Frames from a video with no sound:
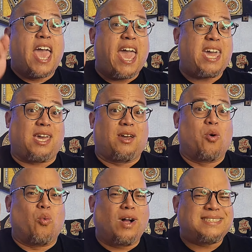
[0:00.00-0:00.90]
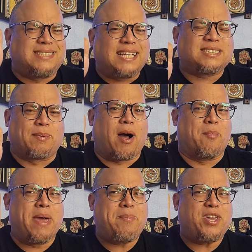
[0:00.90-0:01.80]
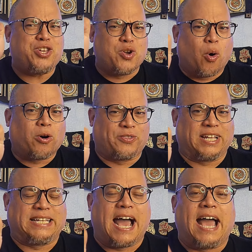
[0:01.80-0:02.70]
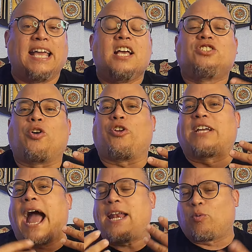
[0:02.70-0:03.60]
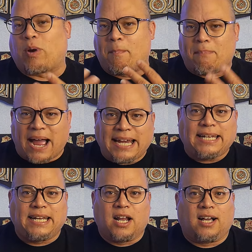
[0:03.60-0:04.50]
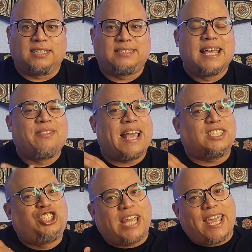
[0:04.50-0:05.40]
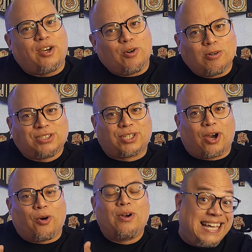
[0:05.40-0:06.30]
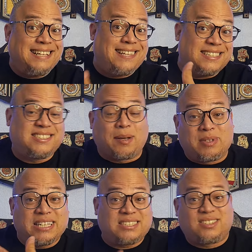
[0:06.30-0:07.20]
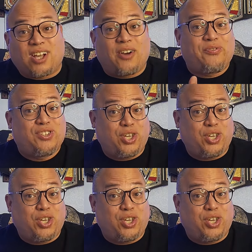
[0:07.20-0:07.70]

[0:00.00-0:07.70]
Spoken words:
hey, what's this about? Maybe you're the guy. So they're kind of reminding us that Jey Uso, he did some of this stuff